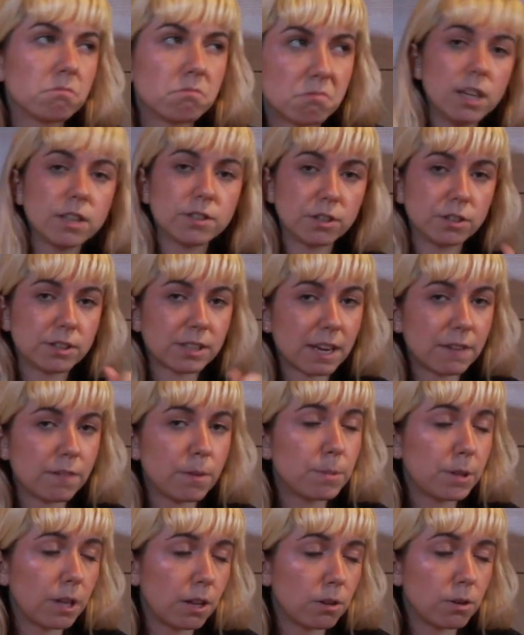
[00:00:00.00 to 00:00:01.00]
So together
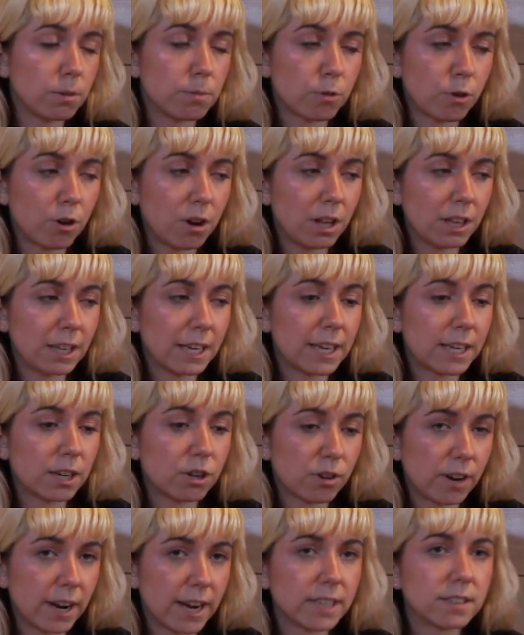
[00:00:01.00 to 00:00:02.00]
Belolo and Morali
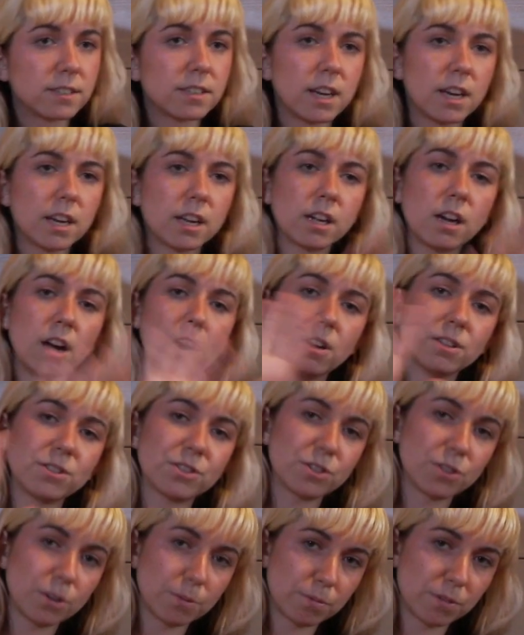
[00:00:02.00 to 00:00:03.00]
create Can't
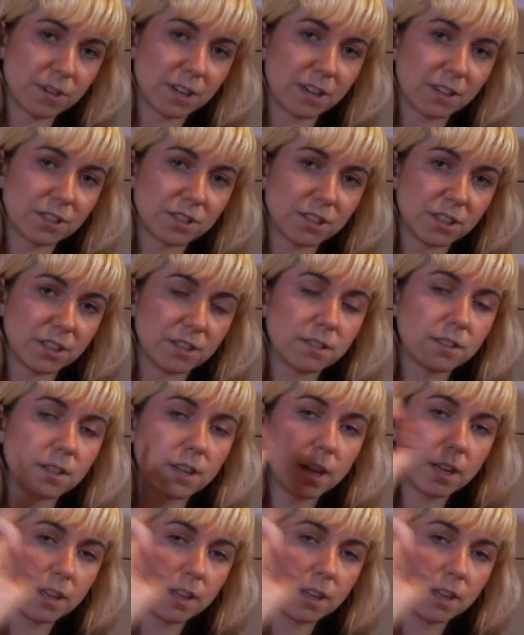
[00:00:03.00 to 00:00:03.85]
Stop Productions.